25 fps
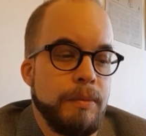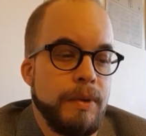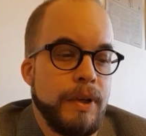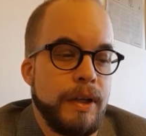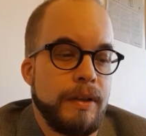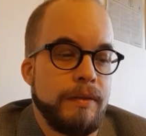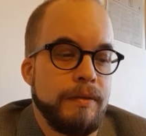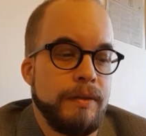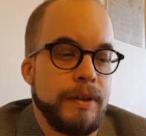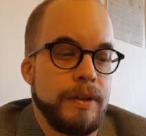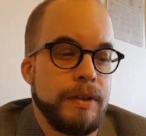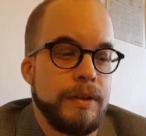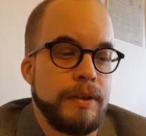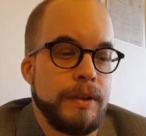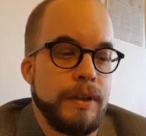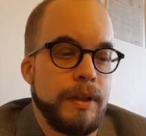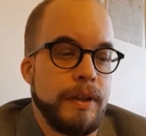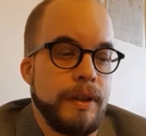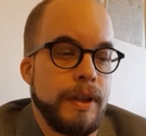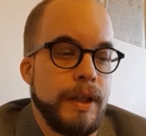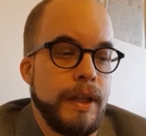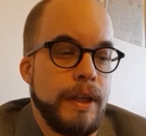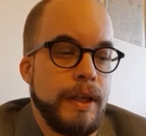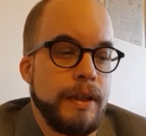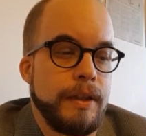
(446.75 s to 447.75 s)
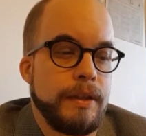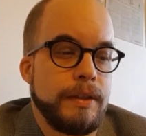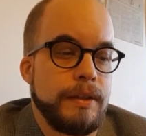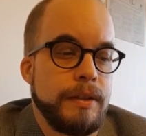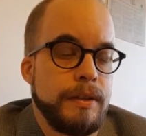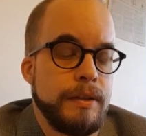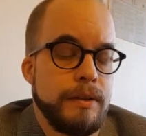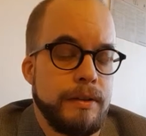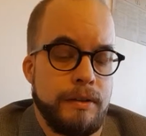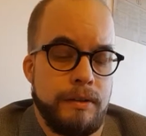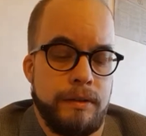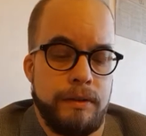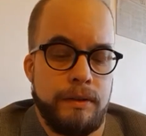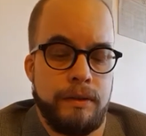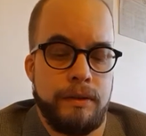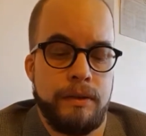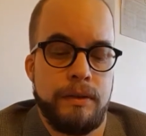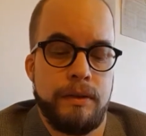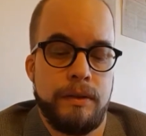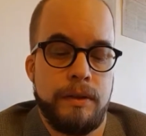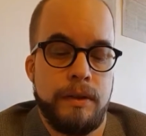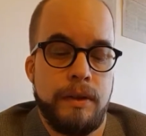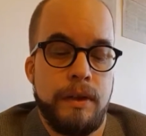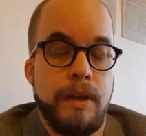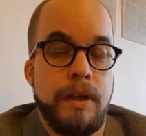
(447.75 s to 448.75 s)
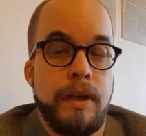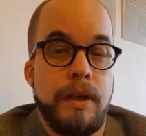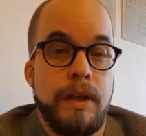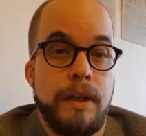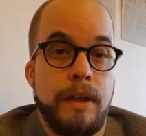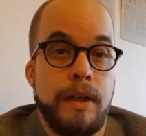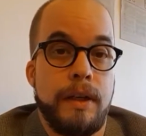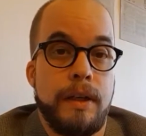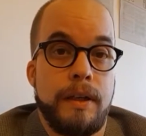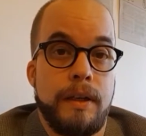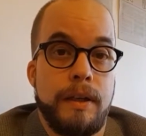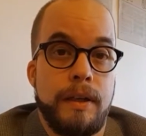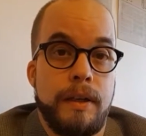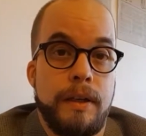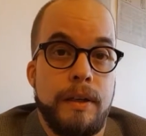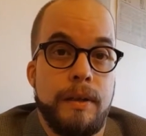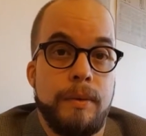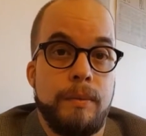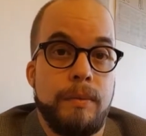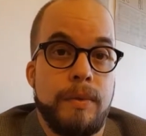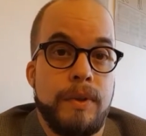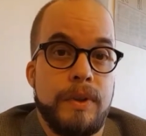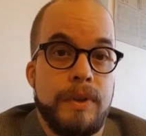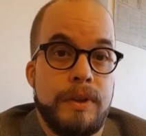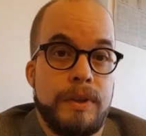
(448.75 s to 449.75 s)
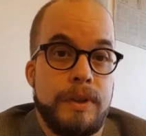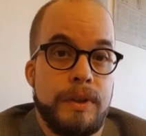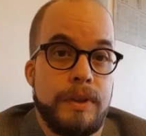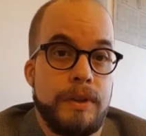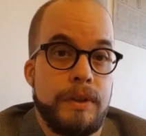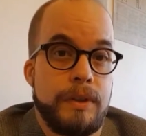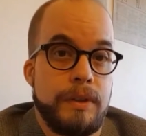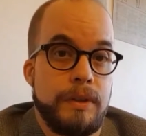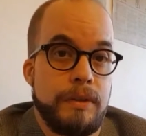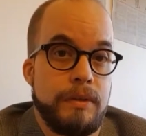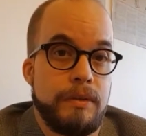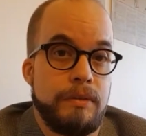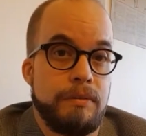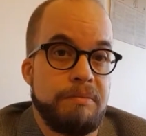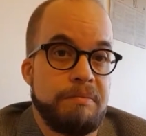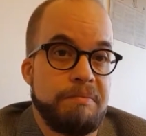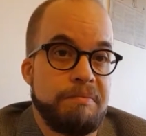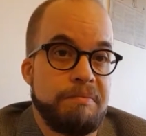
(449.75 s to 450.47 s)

breakfast and geeks, and it was